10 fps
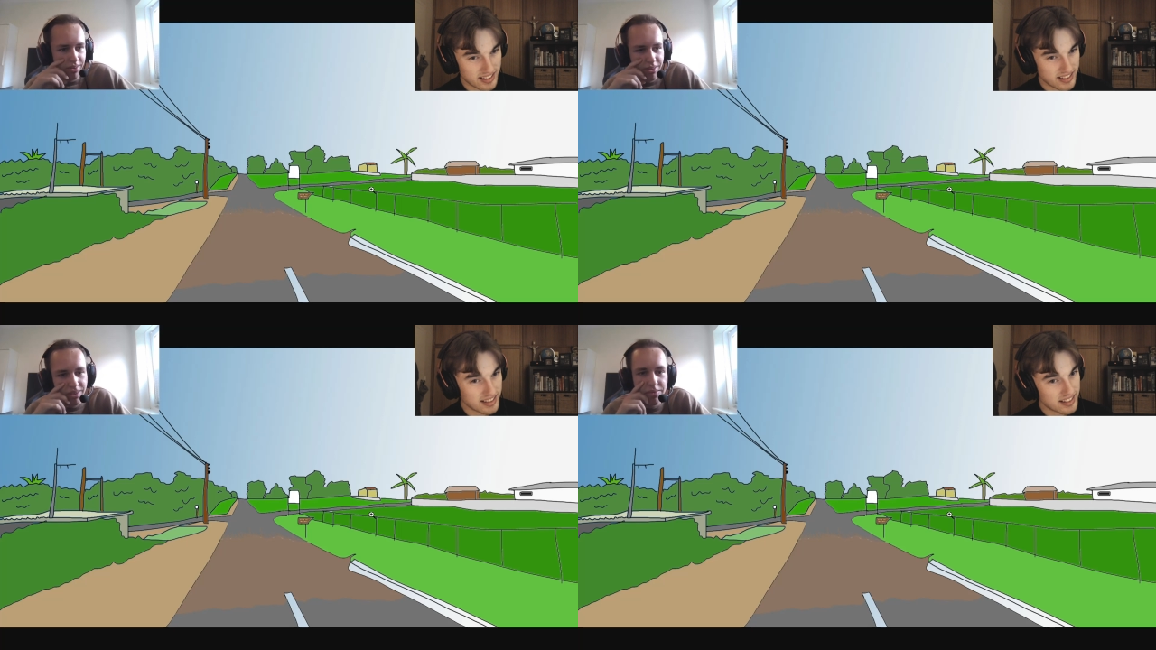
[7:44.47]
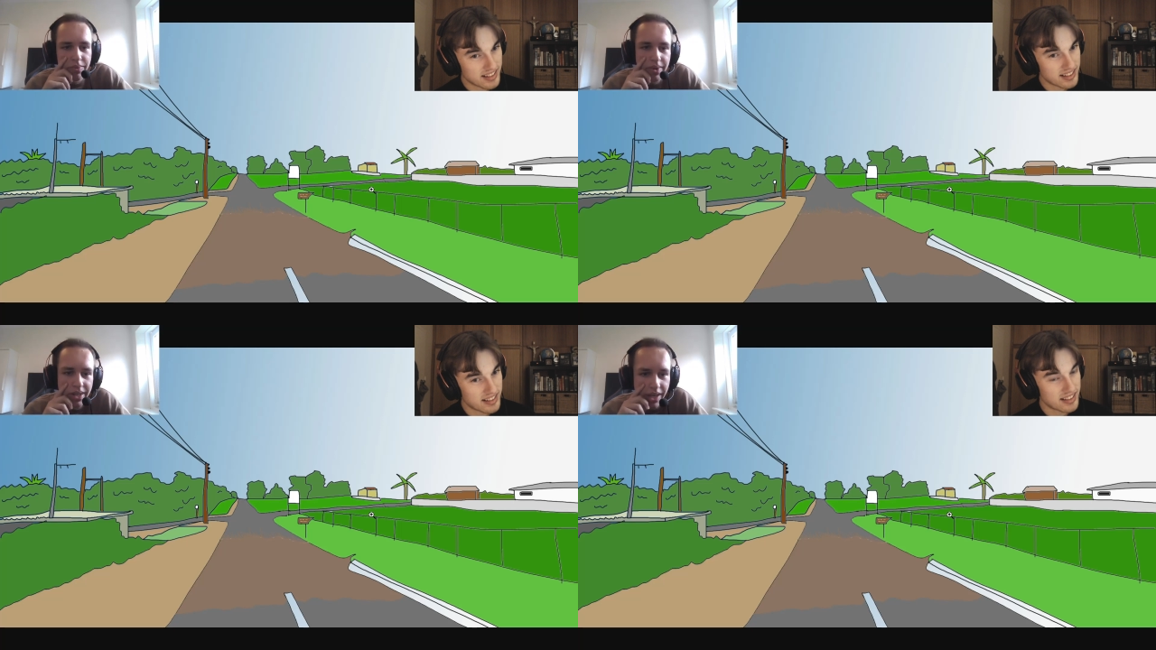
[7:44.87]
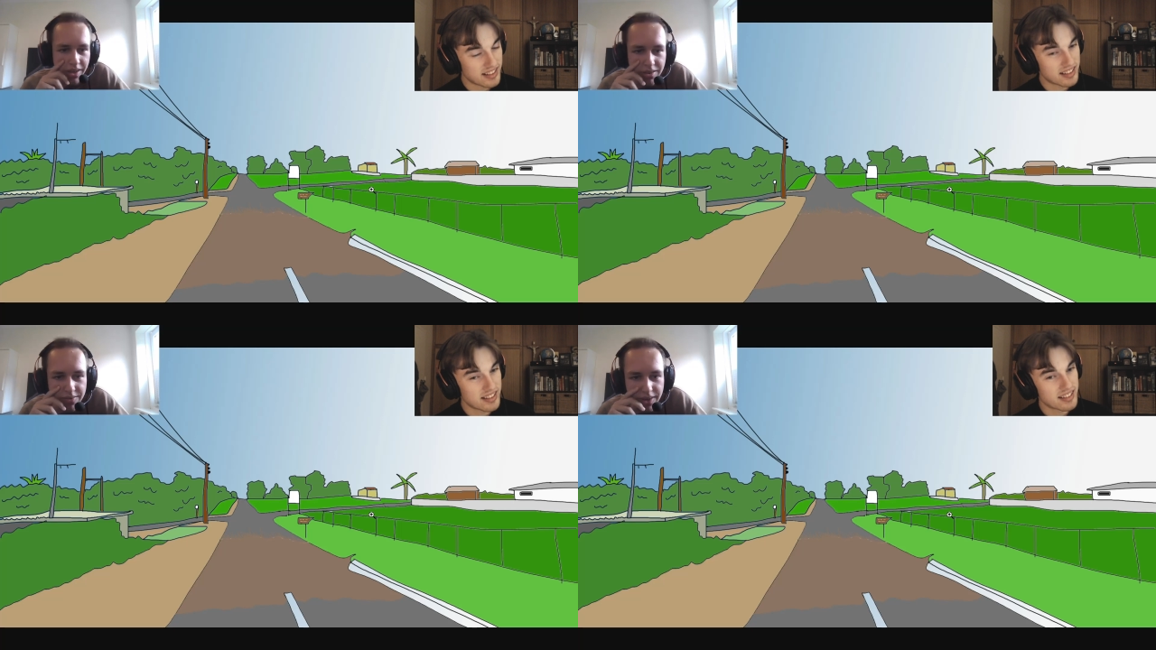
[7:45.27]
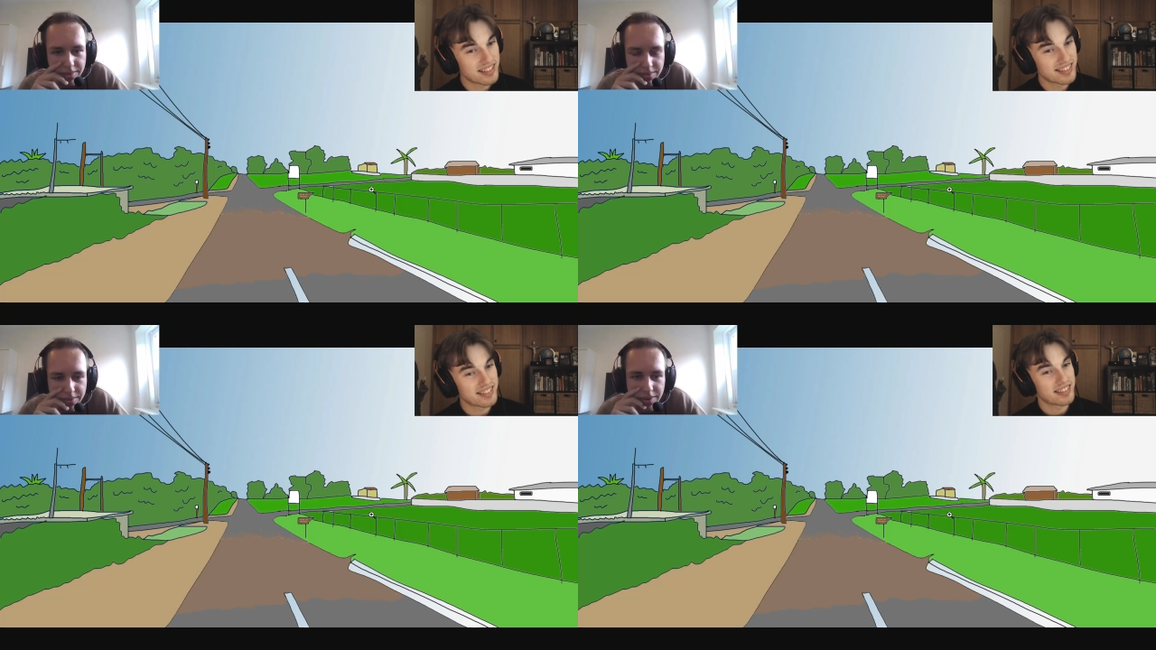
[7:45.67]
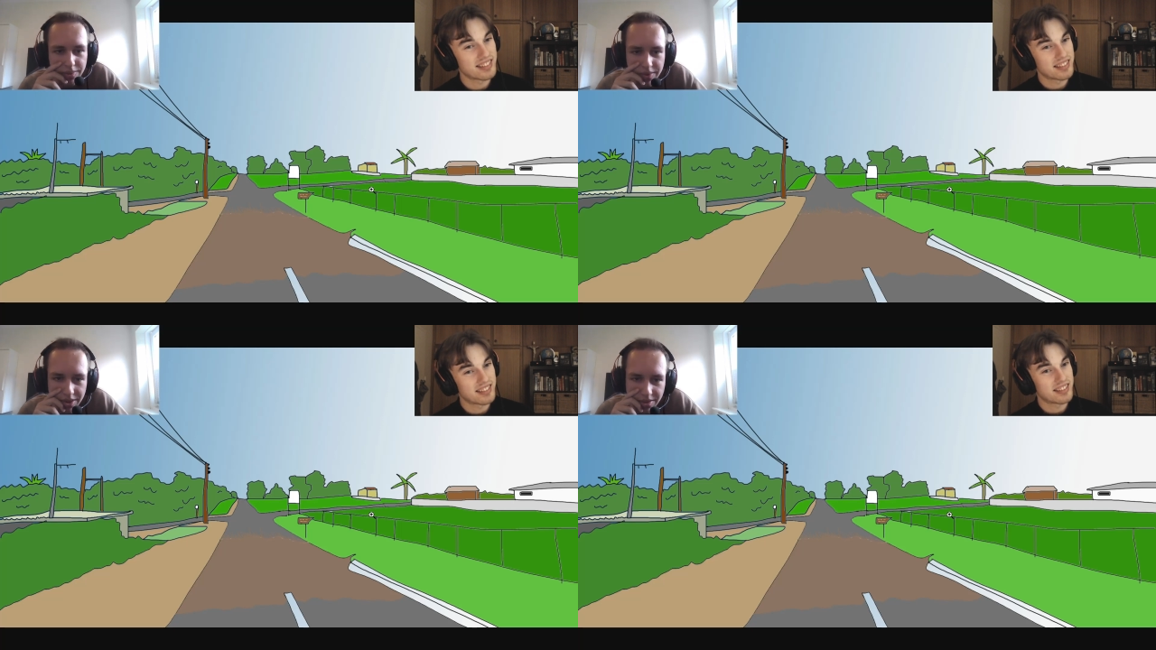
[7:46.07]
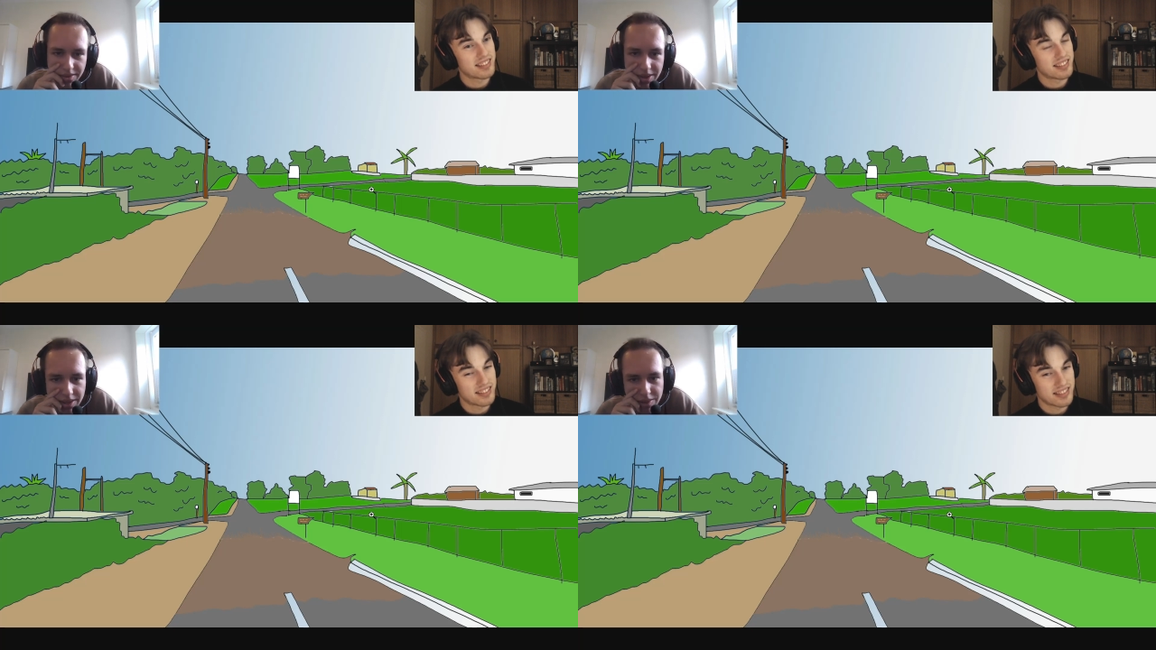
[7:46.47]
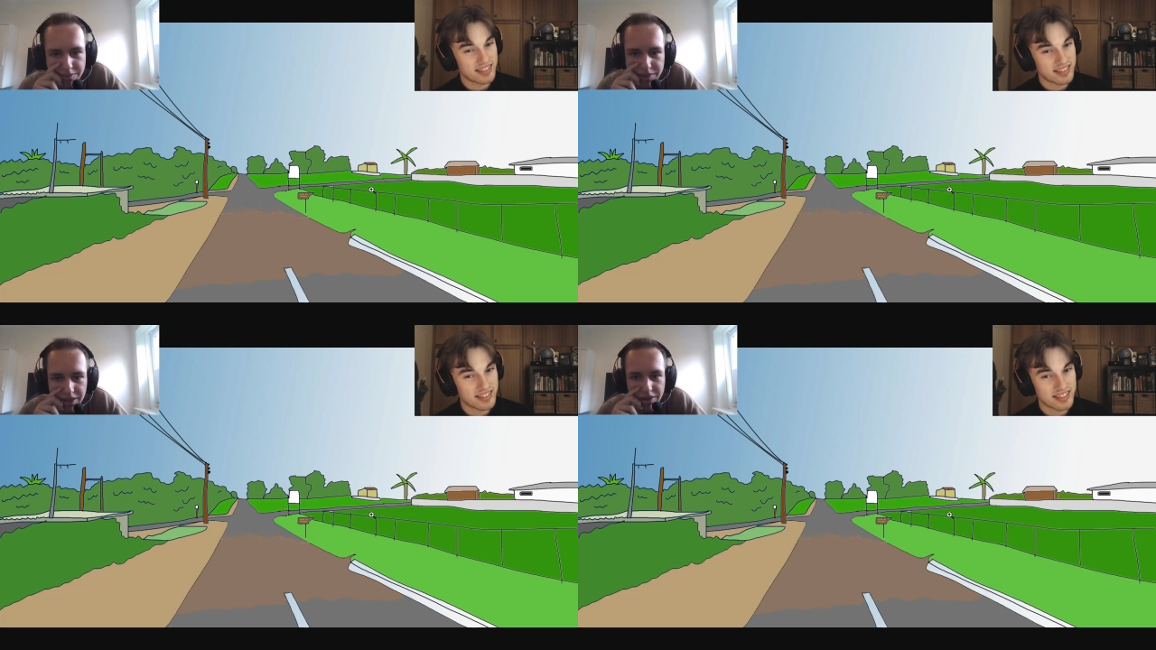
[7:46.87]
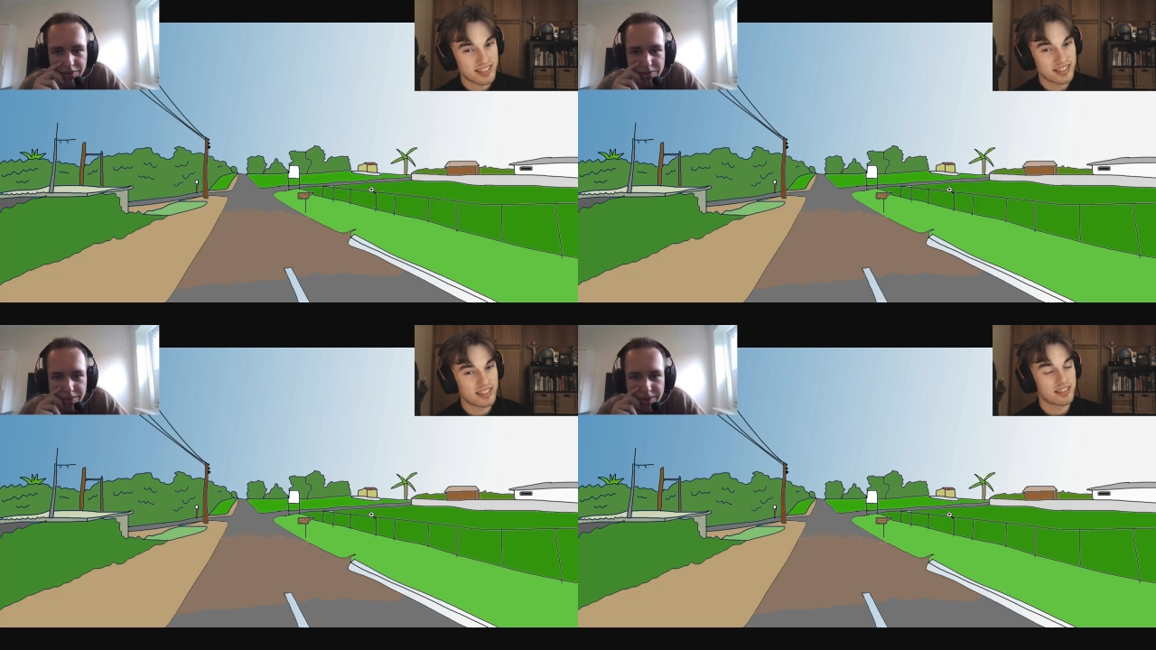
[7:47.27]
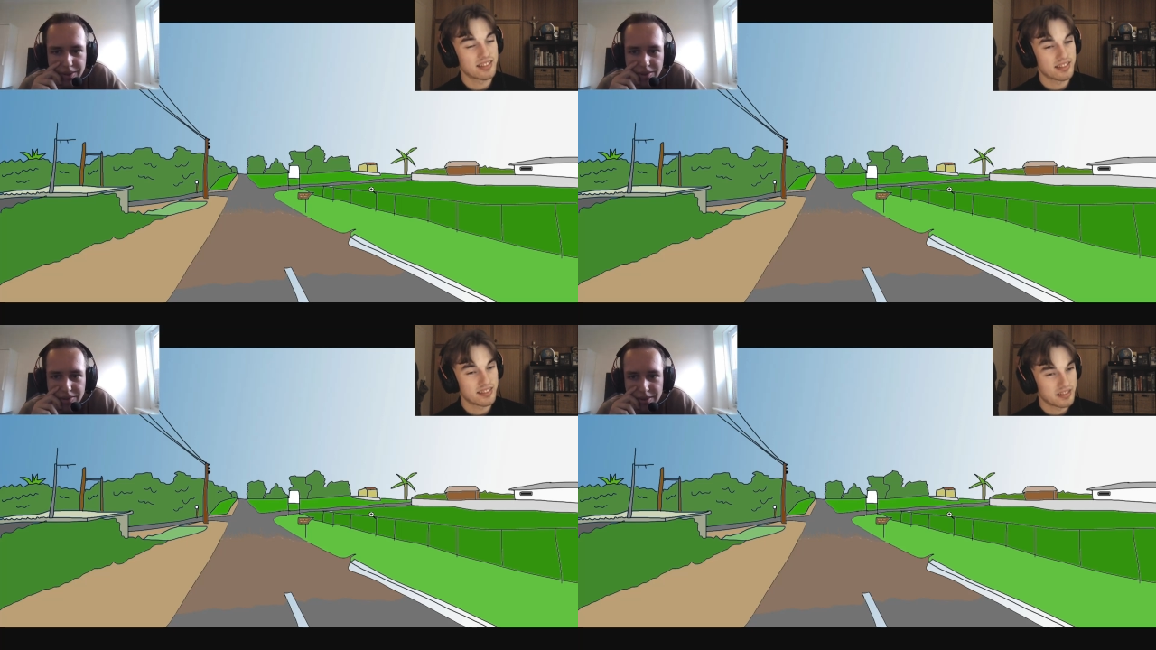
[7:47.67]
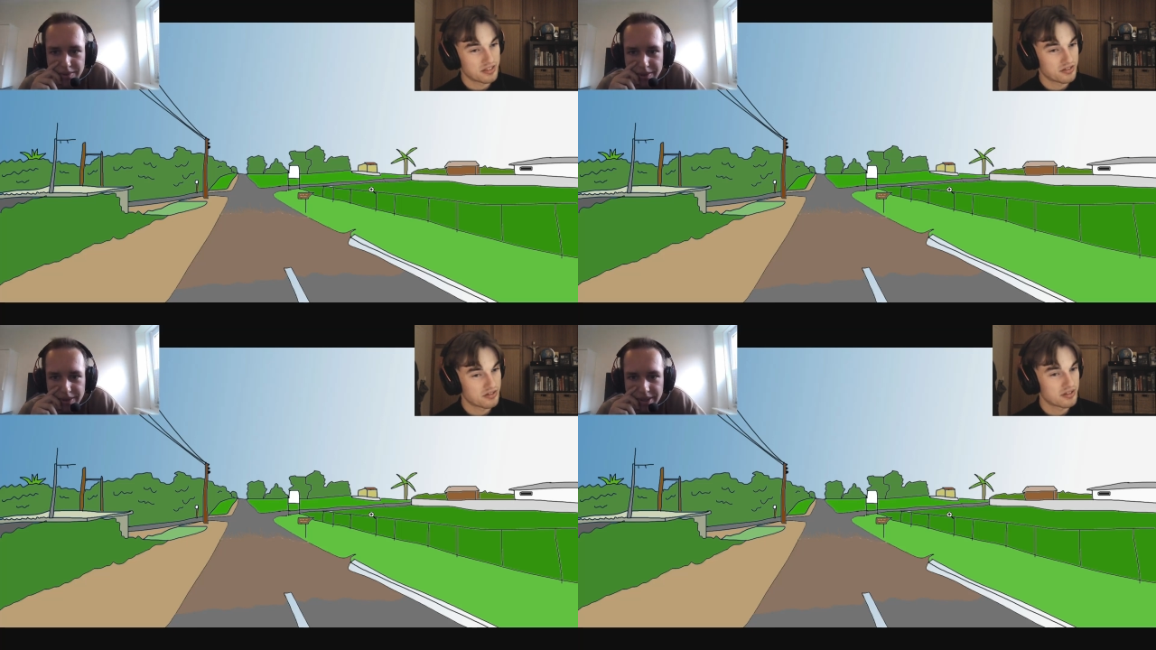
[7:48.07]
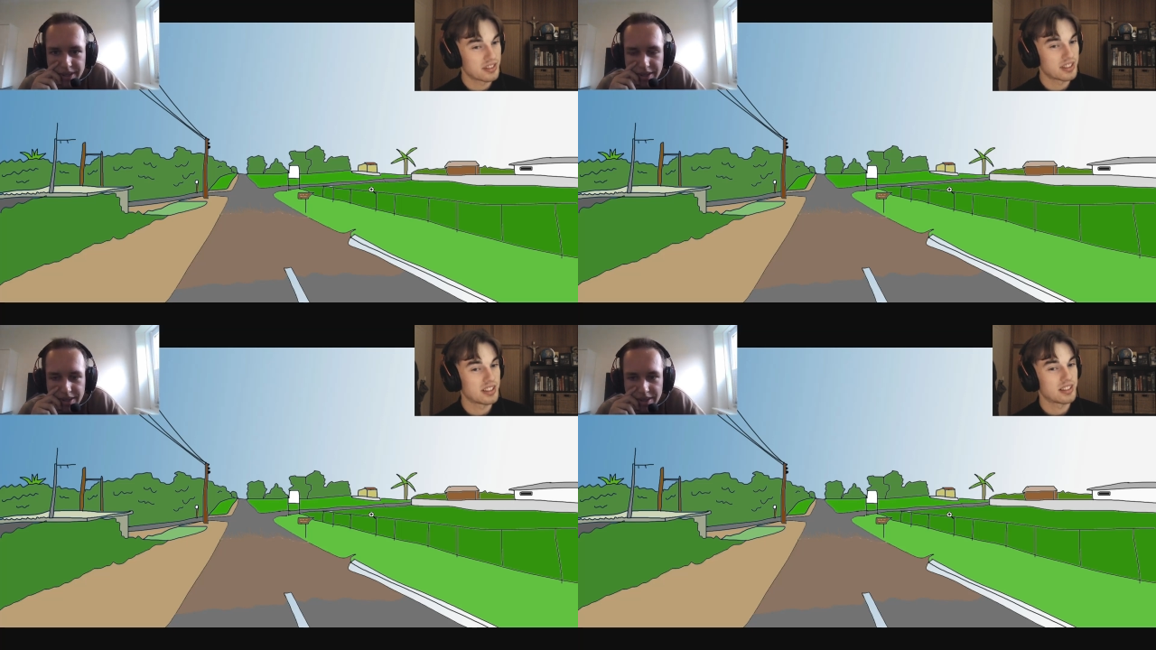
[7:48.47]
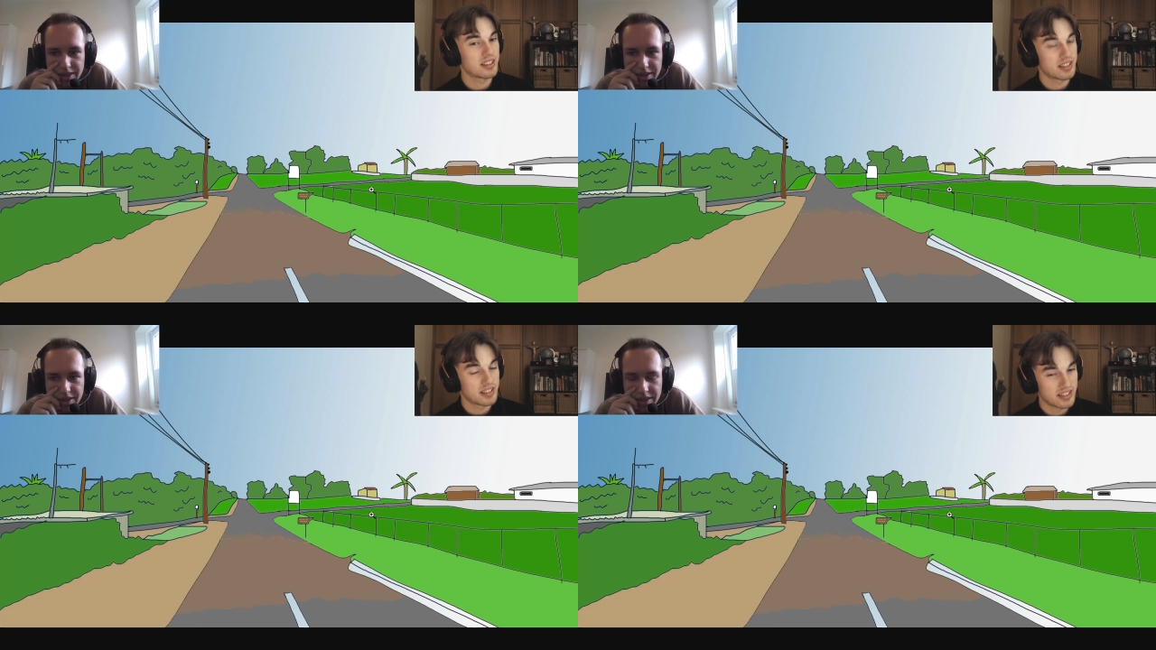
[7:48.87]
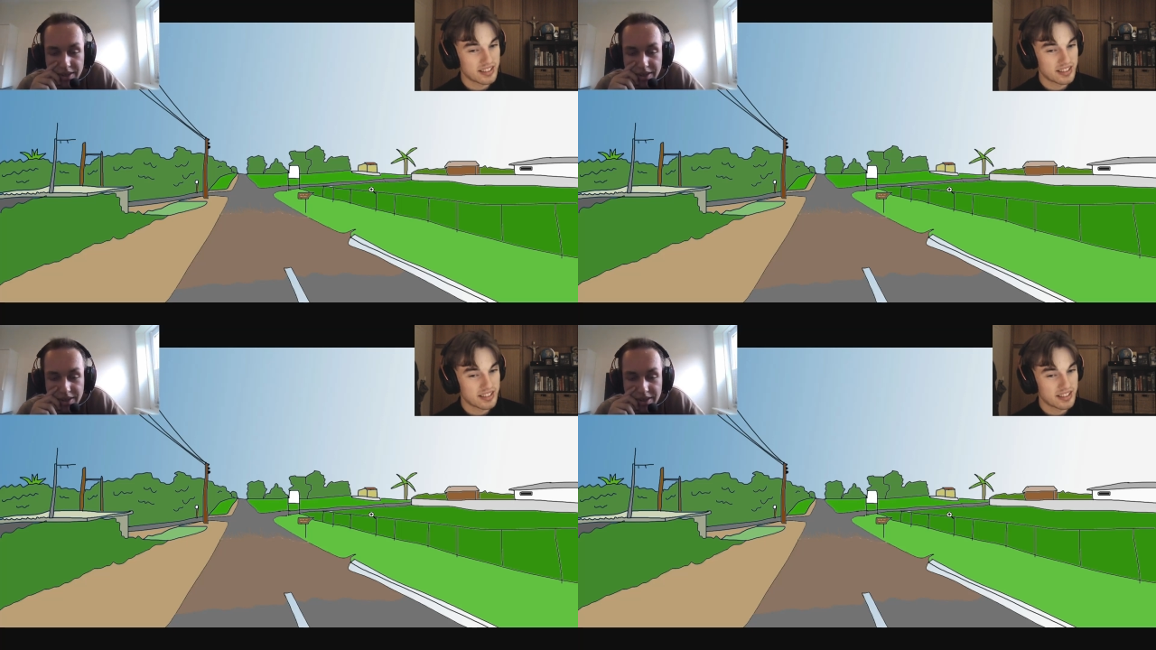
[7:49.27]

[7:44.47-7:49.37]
Speaker 1: Why do I just have really Asian vibes for some reason? It could be South America as well, maybe.